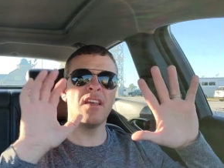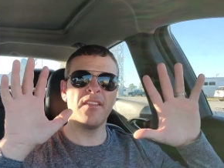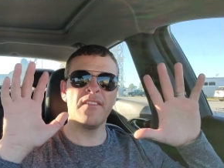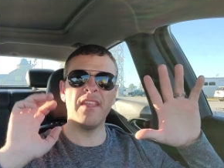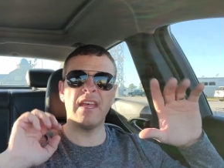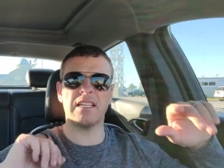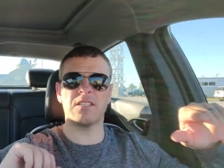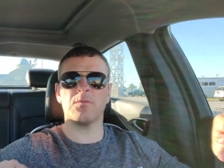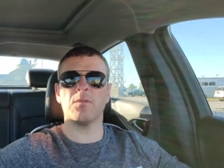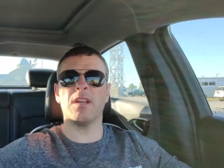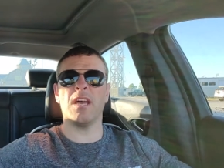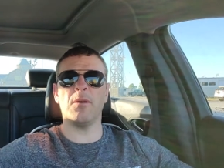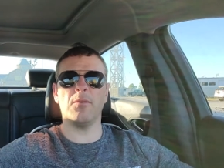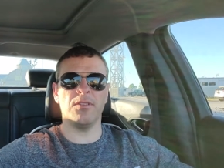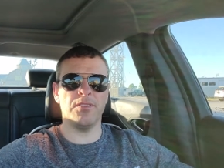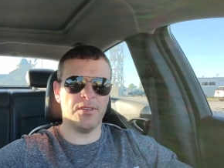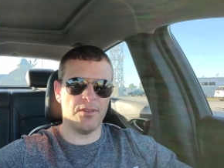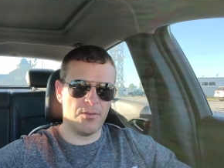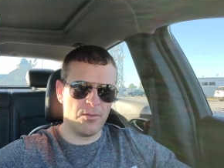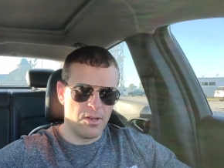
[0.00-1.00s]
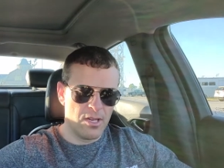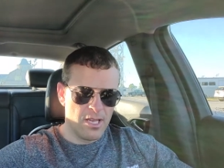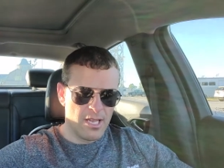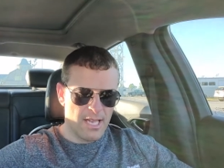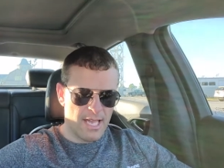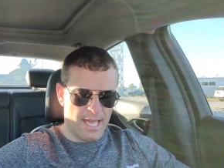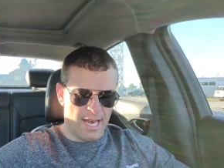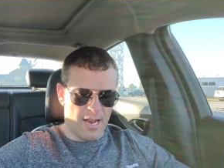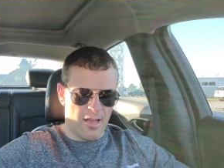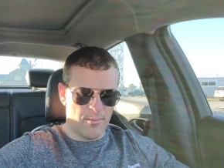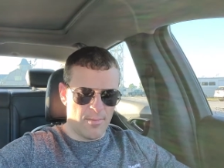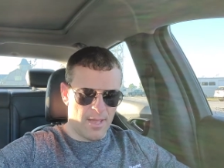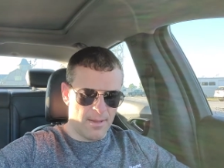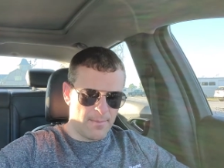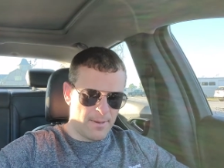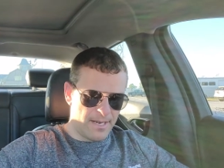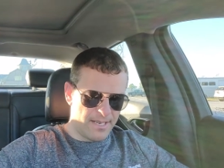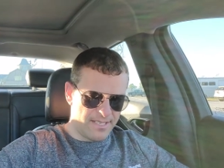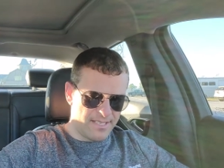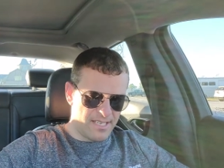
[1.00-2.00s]
That's what I will do, and I'll make
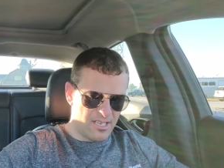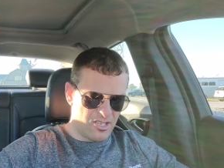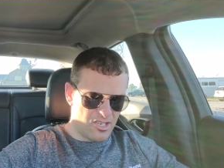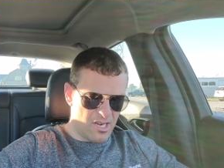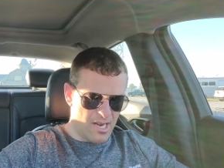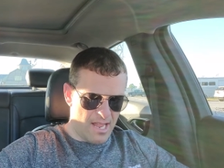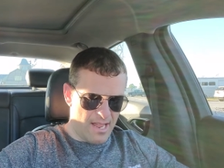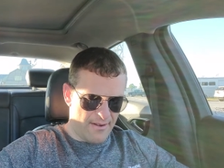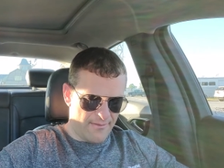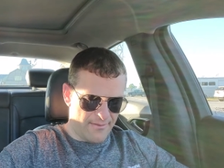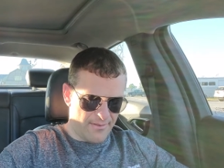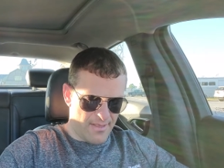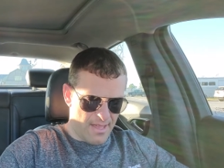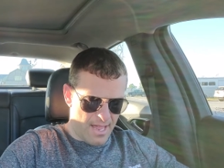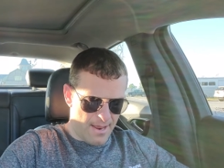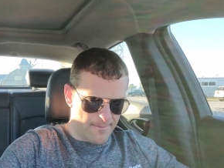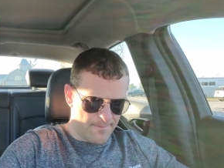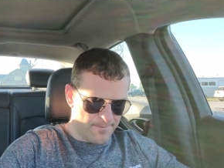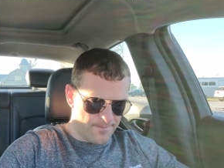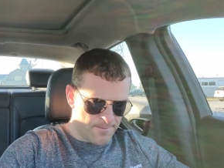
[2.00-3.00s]
my decision after that.